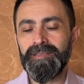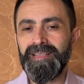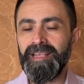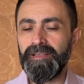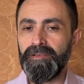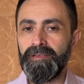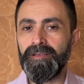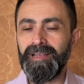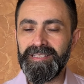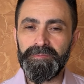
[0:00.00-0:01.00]
slightly
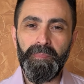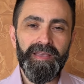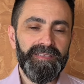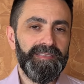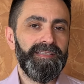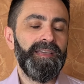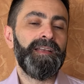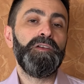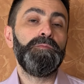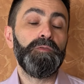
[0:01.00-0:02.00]
less spicy, a
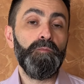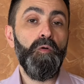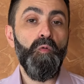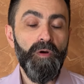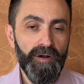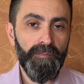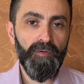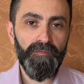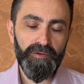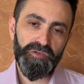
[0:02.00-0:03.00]
little bit more
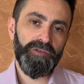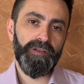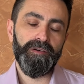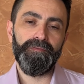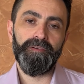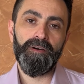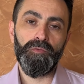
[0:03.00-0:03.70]
wearable version of uh,